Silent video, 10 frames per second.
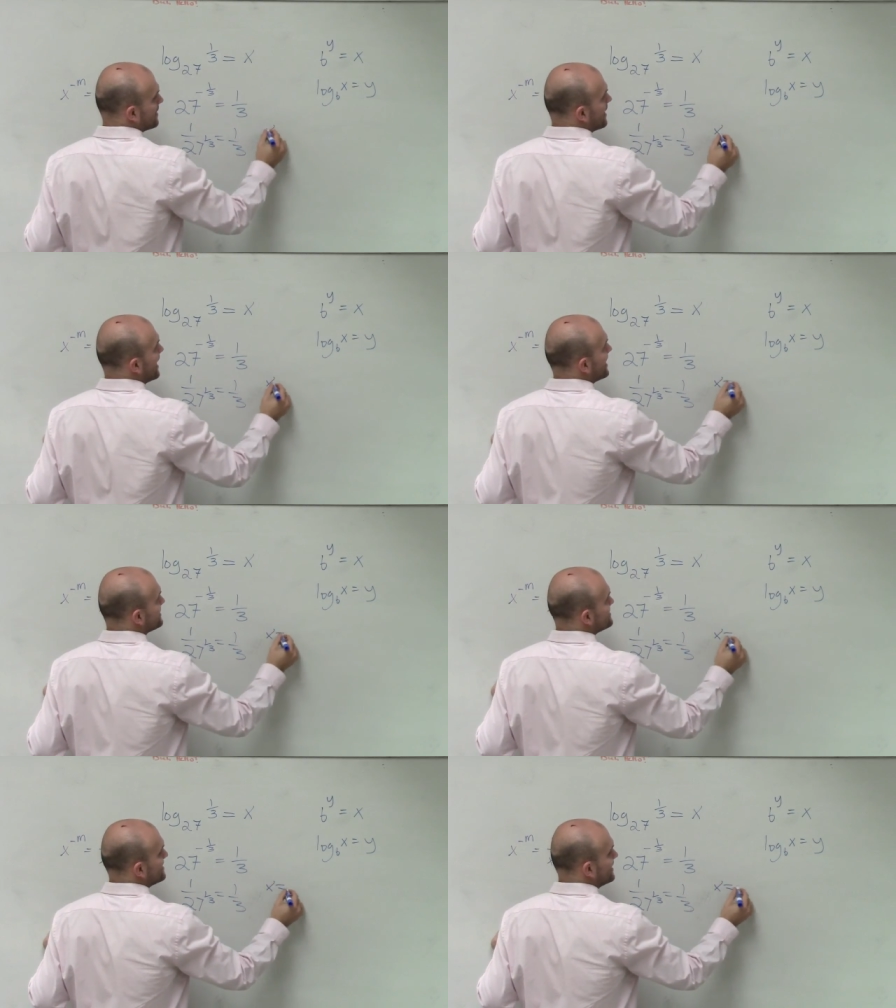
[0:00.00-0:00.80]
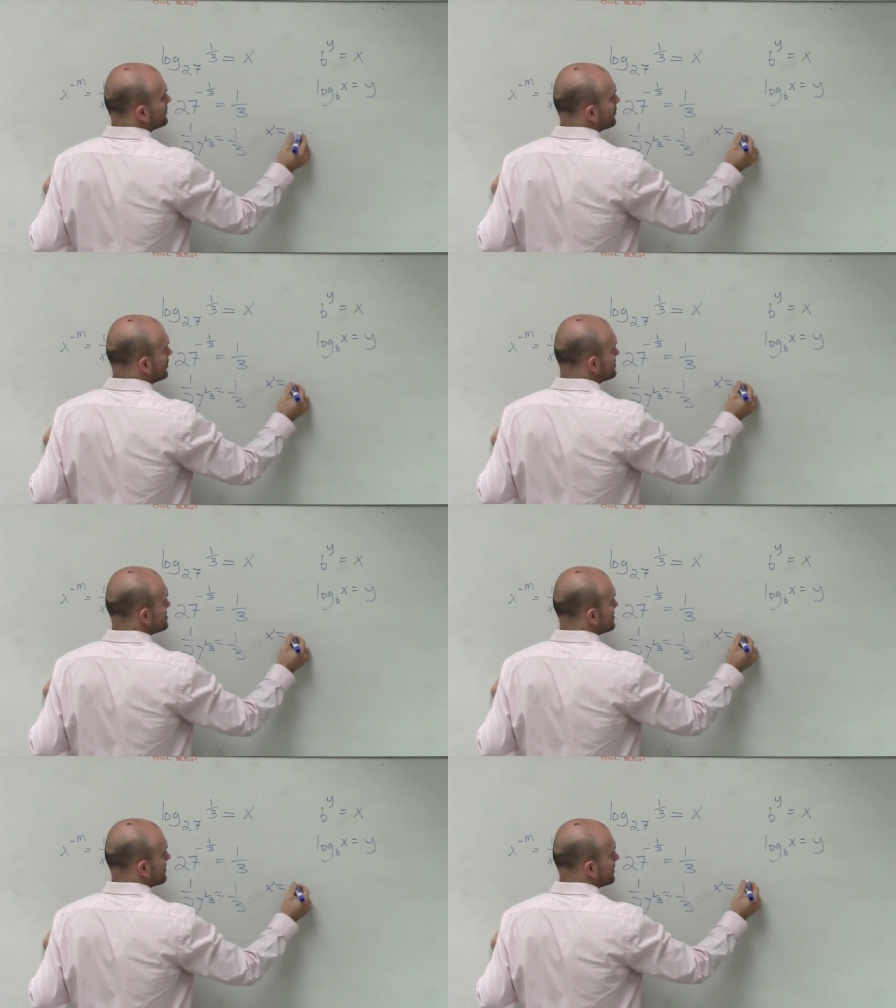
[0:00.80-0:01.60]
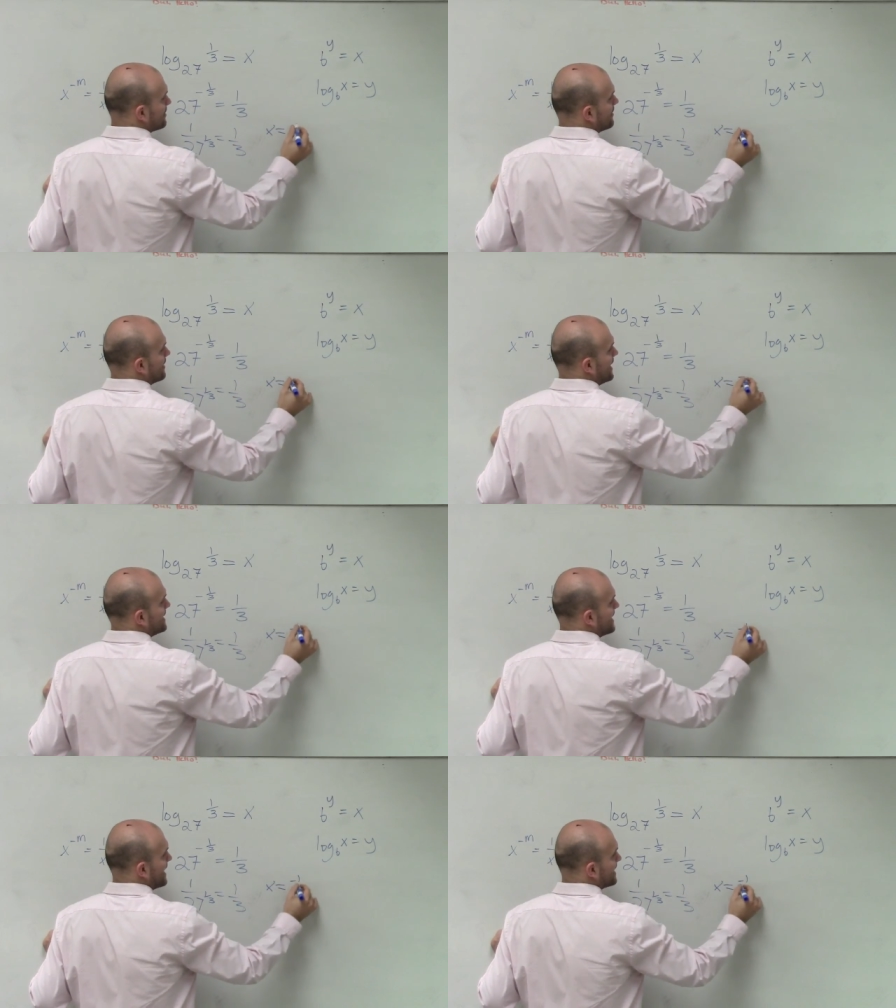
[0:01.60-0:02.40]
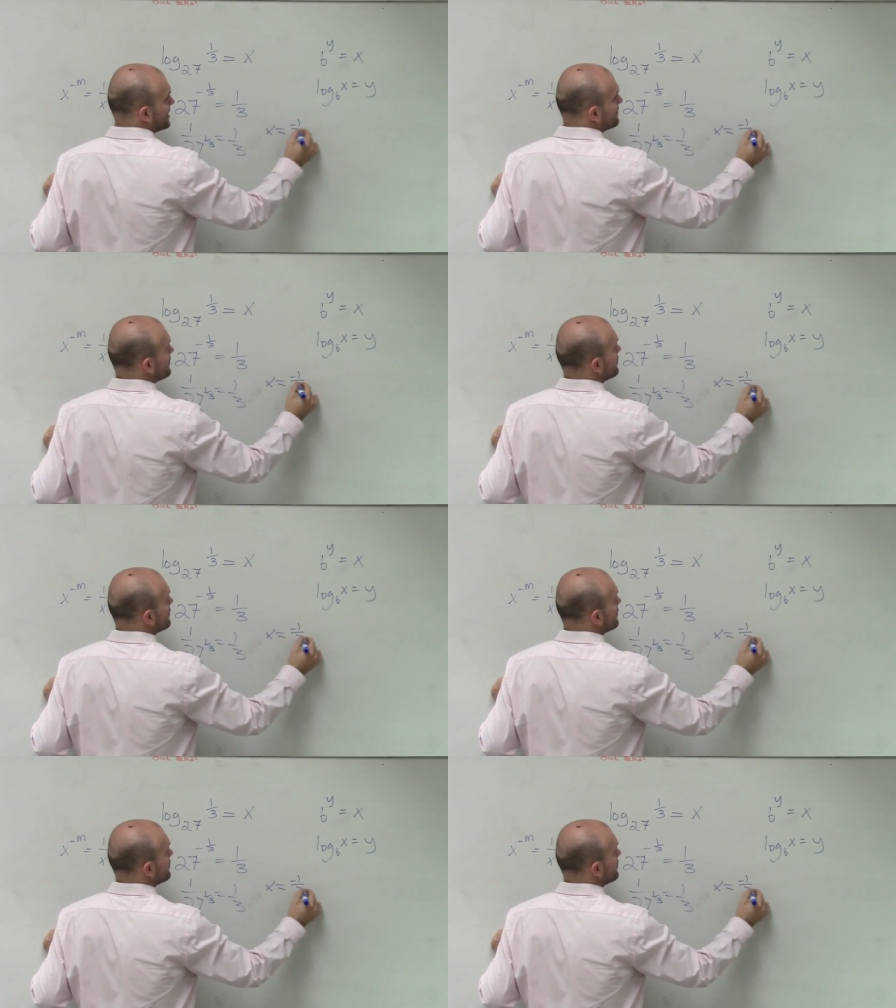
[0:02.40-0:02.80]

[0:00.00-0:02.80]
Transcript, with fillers: x equals a negative